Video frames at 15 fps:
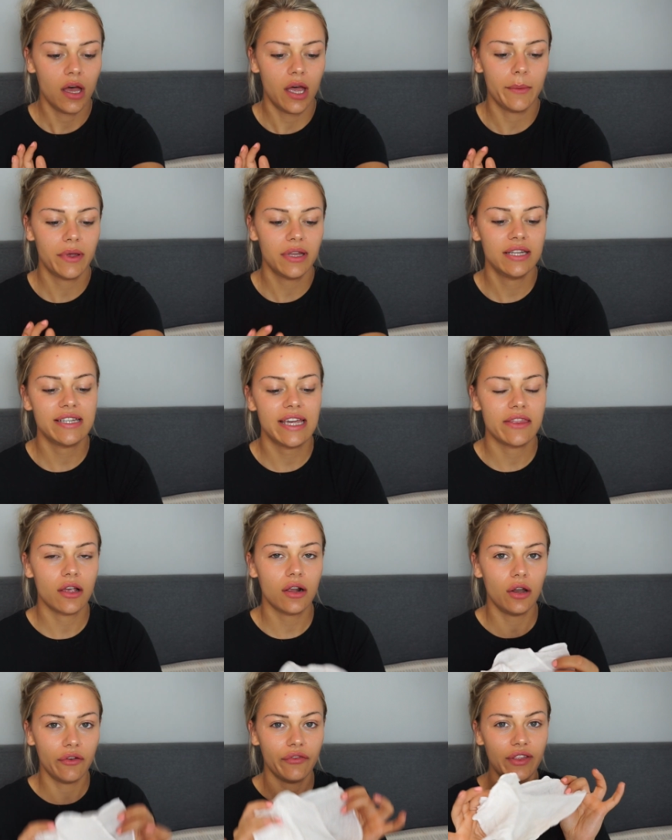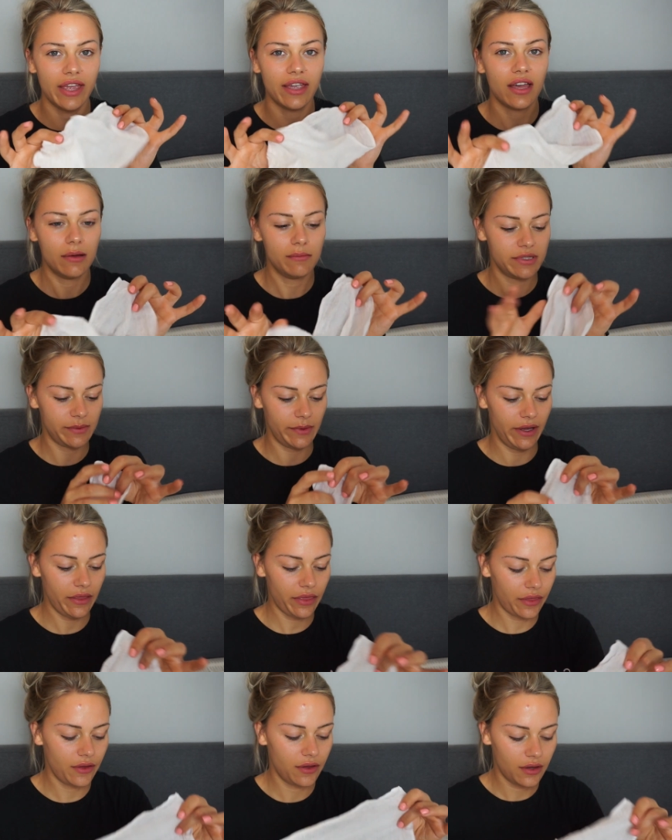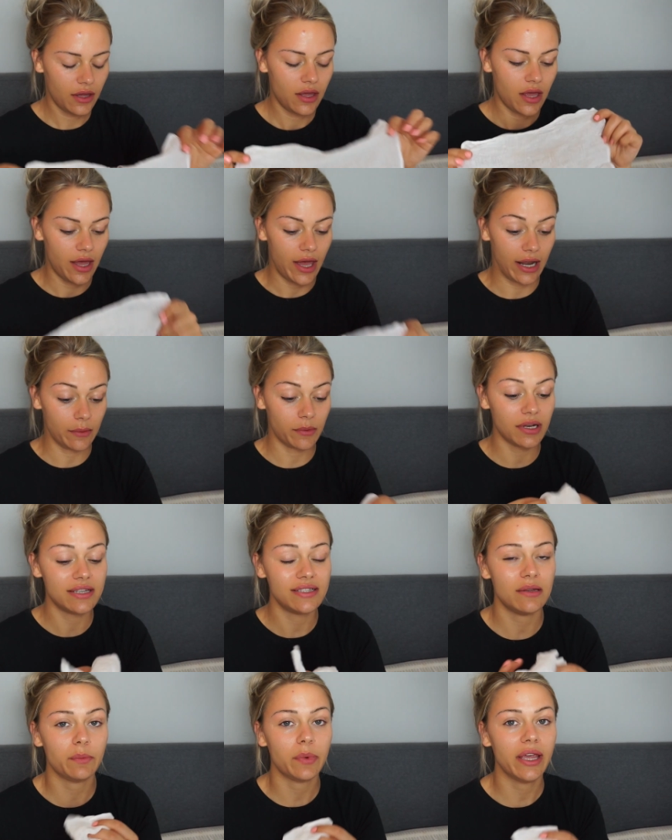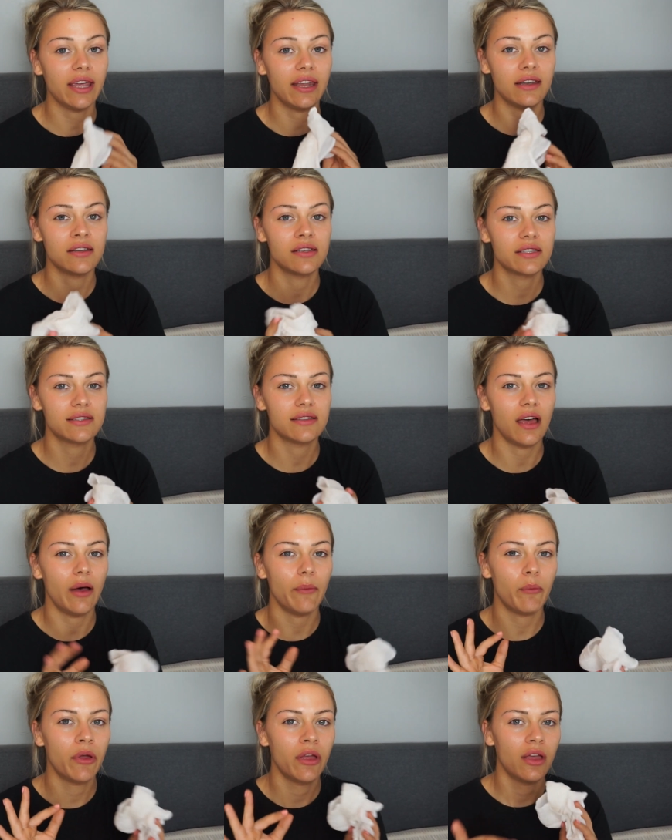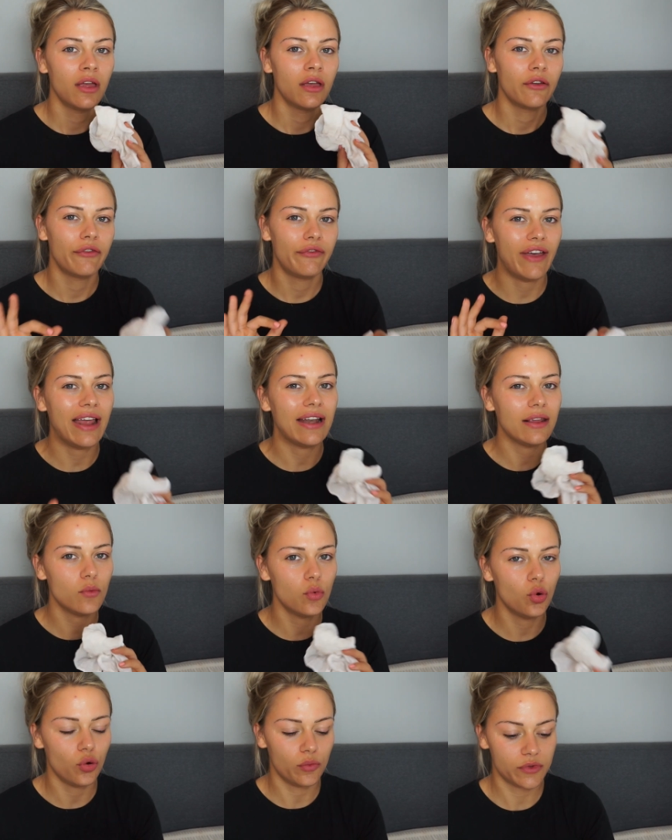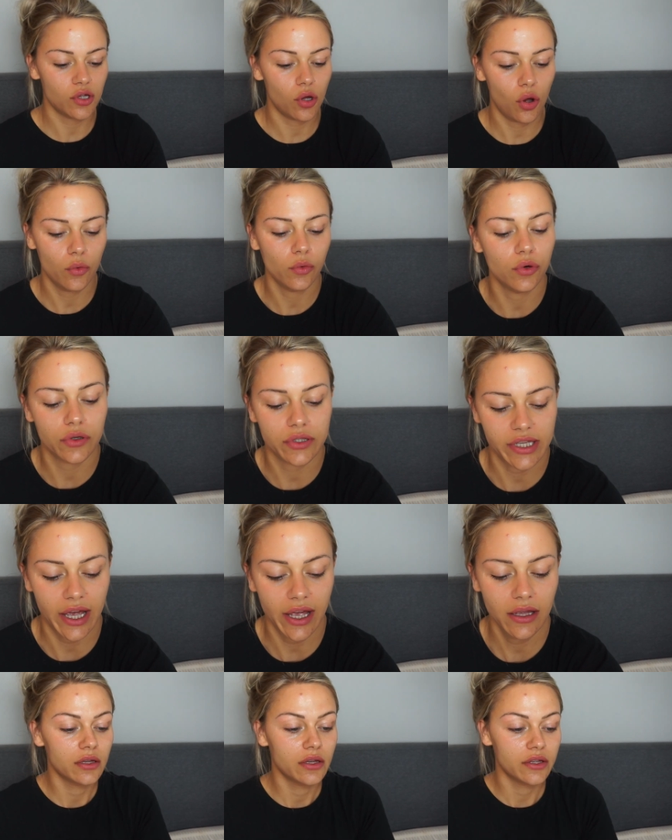I'm going to take the cloth that it comes with and I'm going to dip it in some fairly warm to hot water.